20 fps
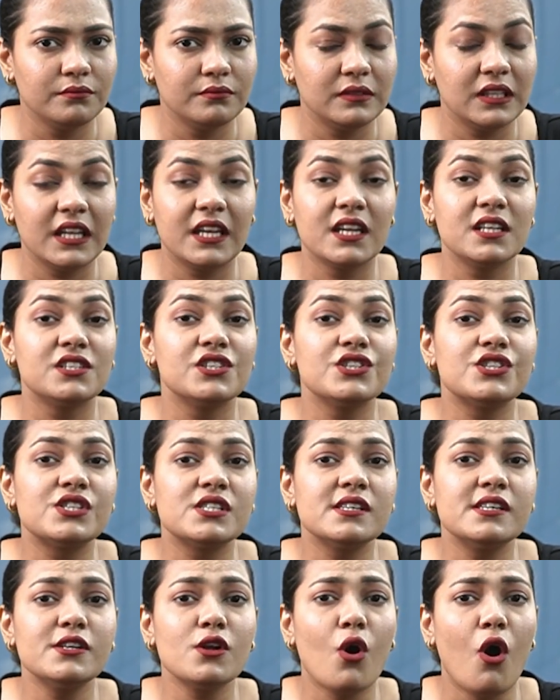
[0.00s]
The
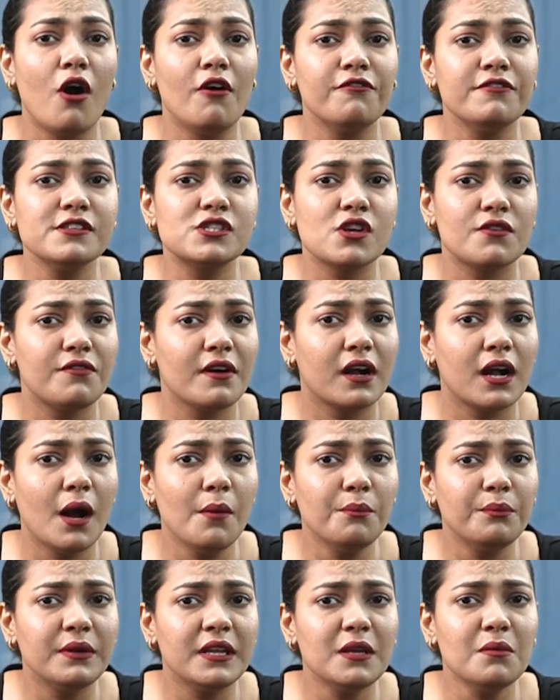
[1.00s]
registered office of a
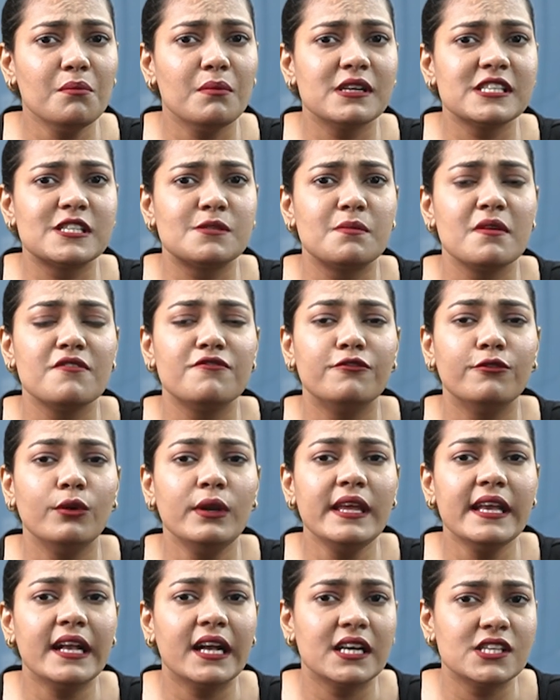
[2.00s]
company must be
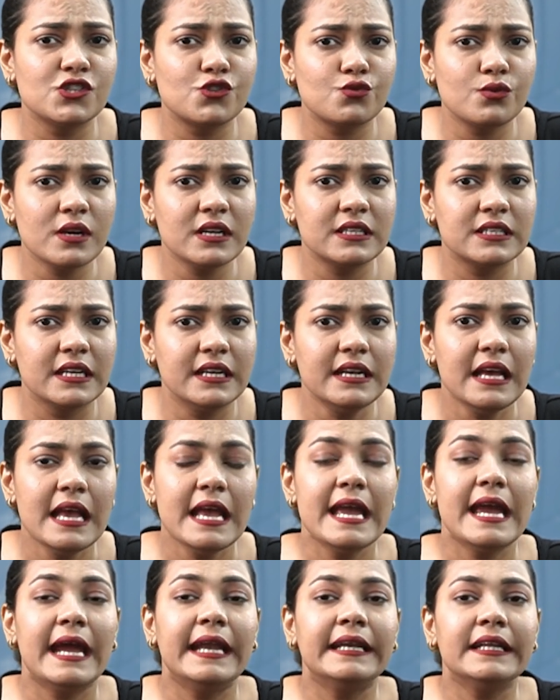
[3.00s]
fully constructed
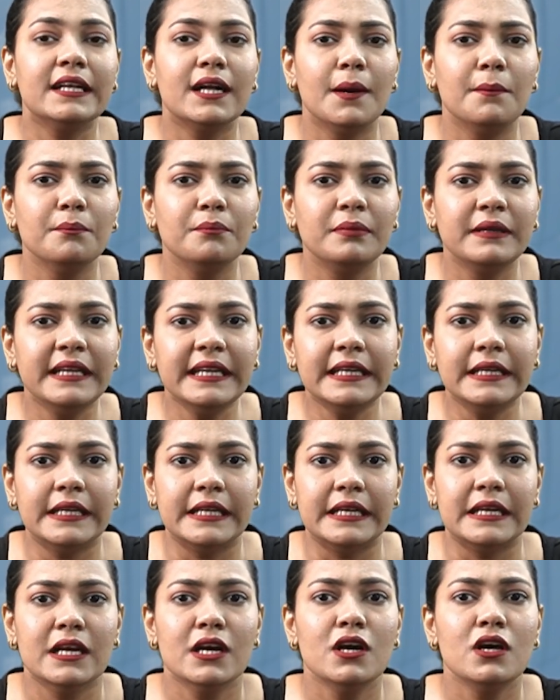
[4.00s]
in
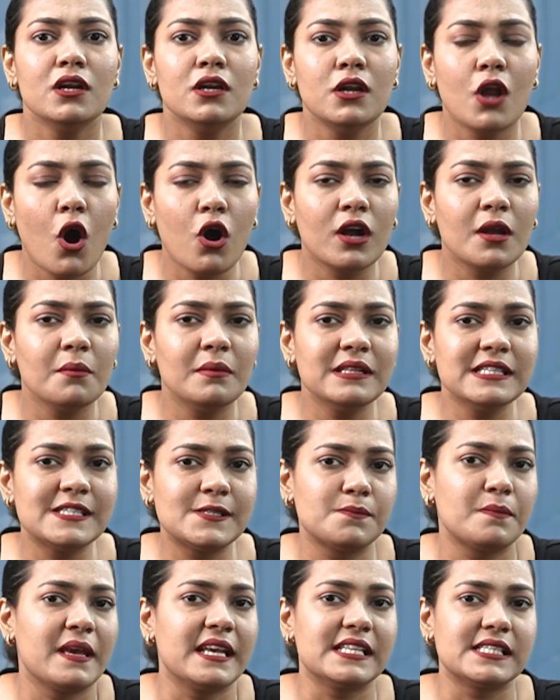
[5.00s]
completely lockable
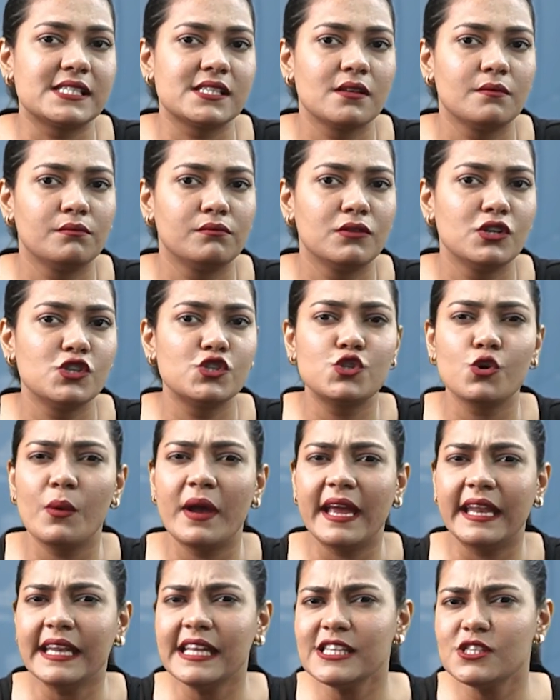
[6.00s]
space. So
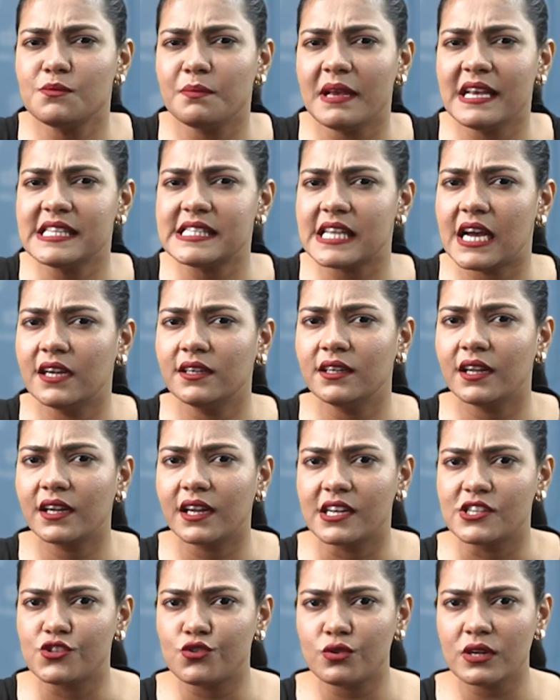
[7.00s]
any space under
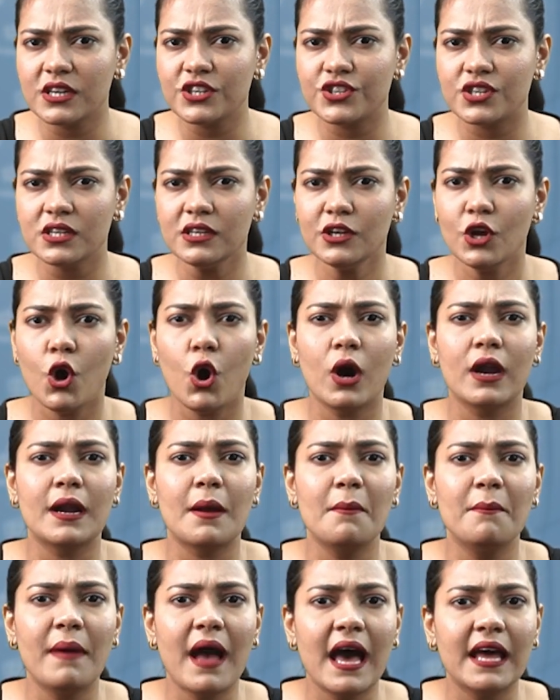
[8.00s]
construction or
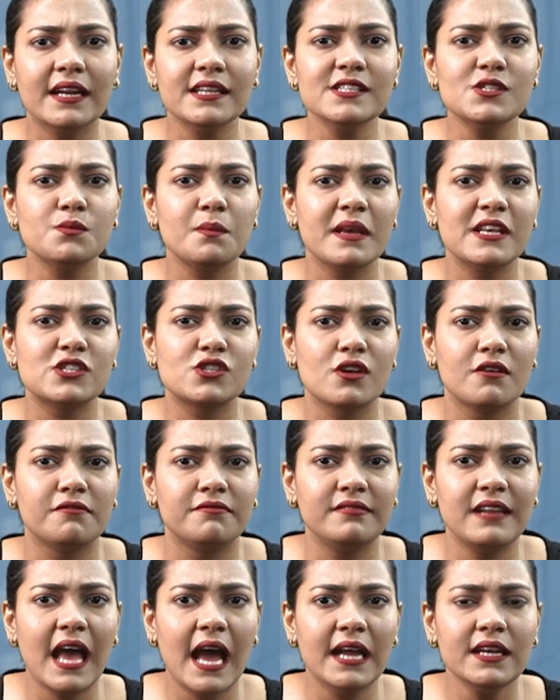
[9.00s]
a barren space
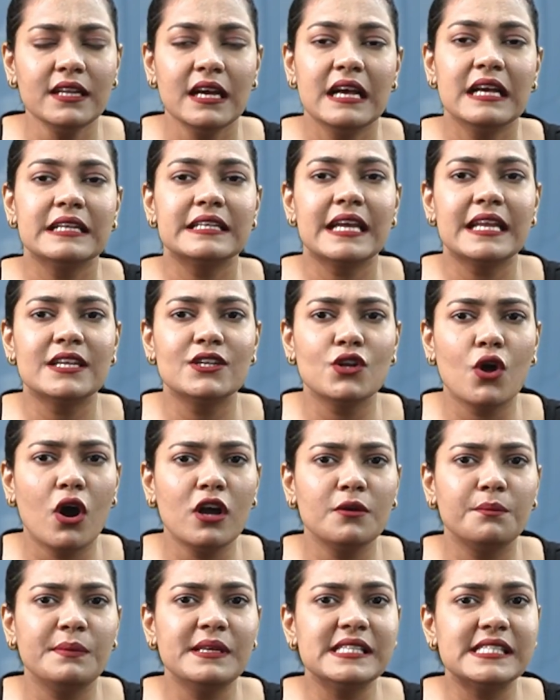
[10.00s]
of land
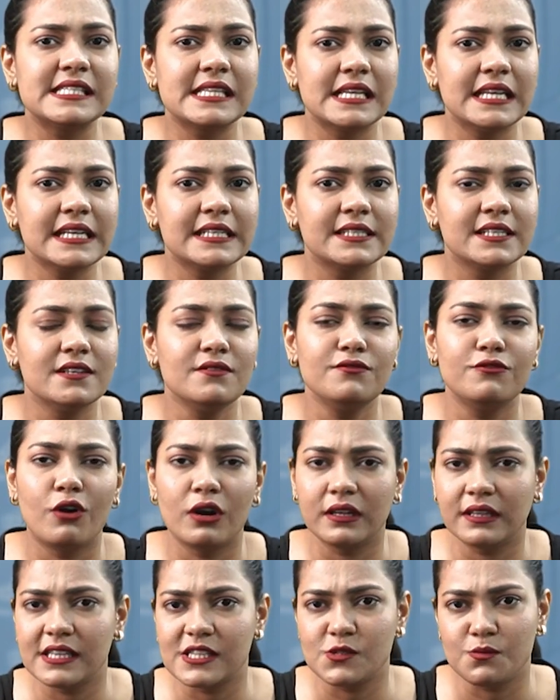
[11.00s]
cannot be selected
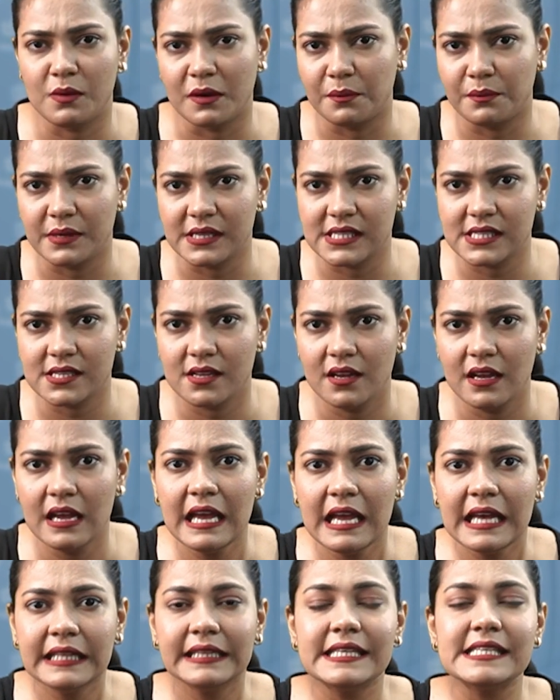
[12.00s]
for this purpose.
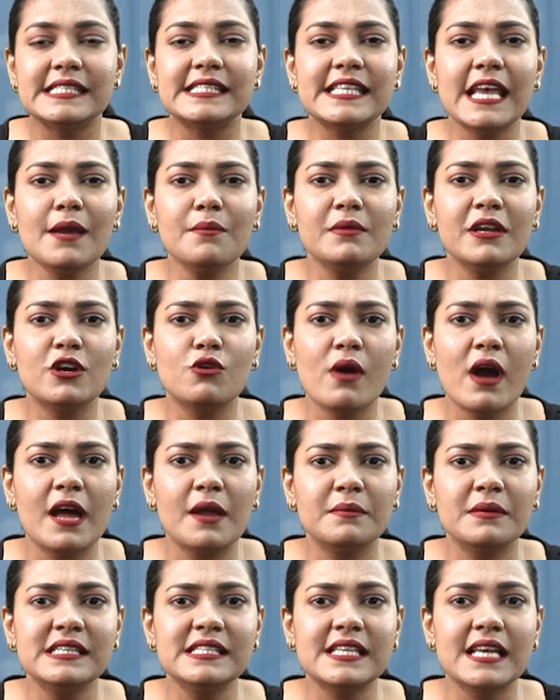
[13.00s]
The same
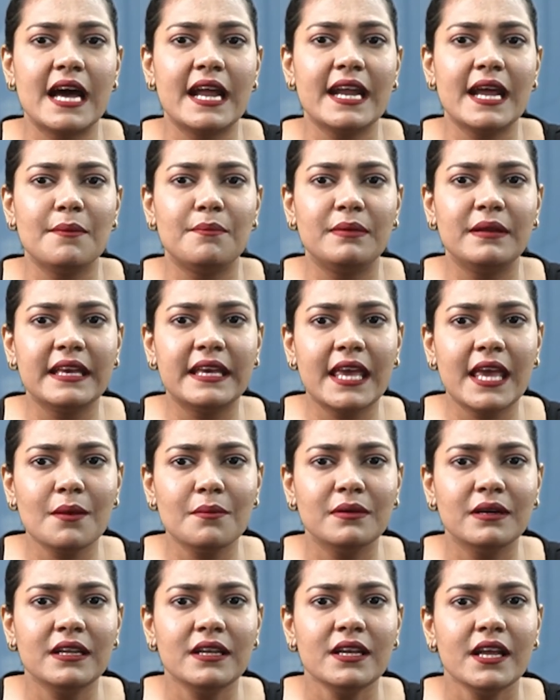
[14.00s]
requirements are
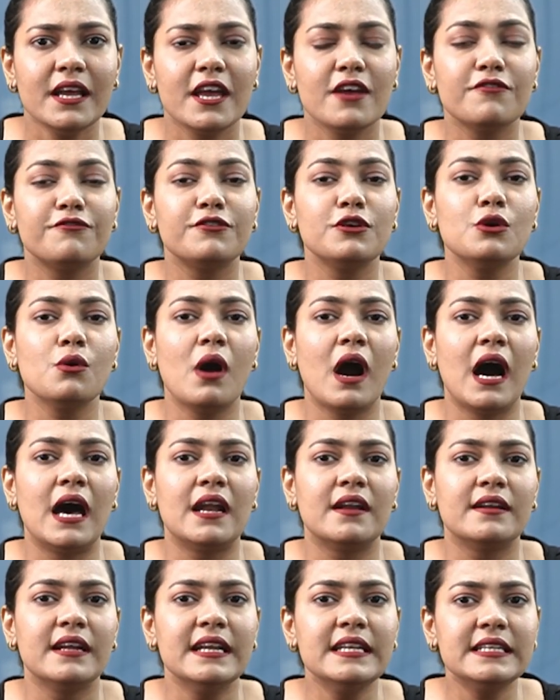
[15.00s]
applicable if you
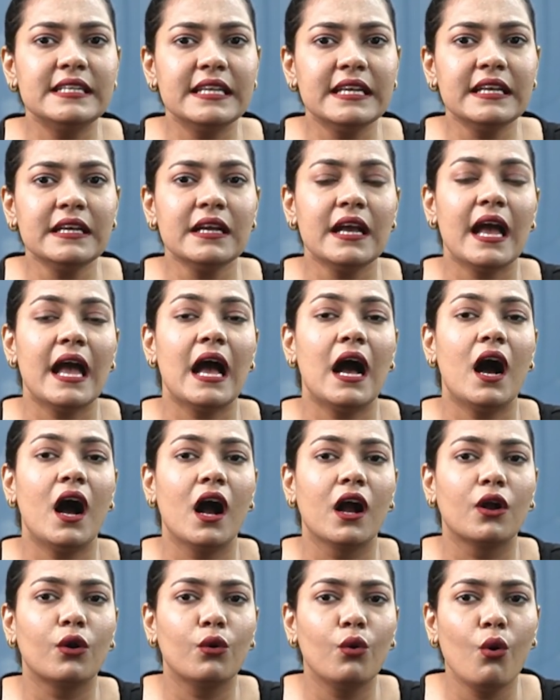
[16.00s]
are renting
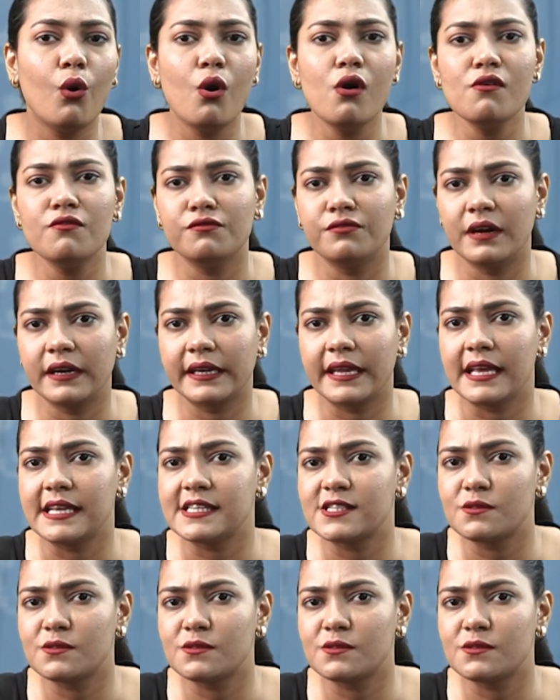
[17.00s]
a co-working